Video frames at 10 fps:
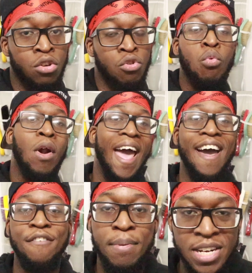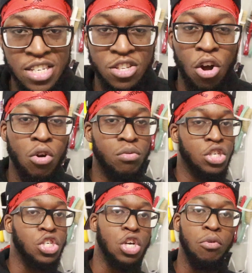you want to have pictures to
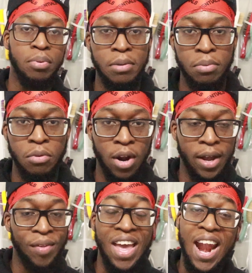always show people, right?